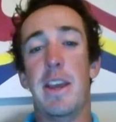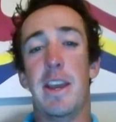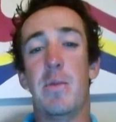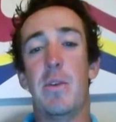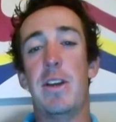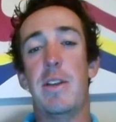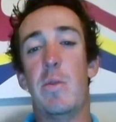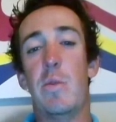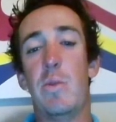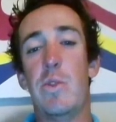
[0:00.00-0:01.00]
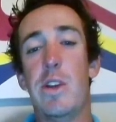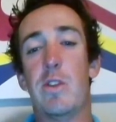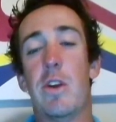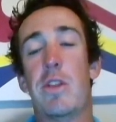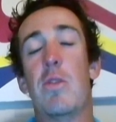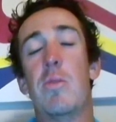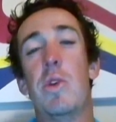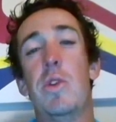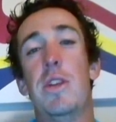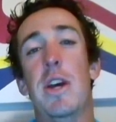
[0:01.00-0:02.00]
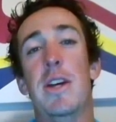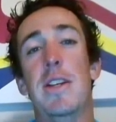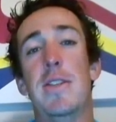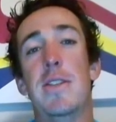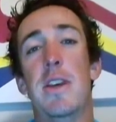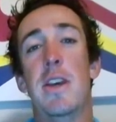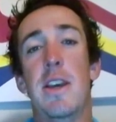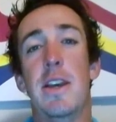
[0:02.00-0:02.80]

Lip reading: And what growth hormone does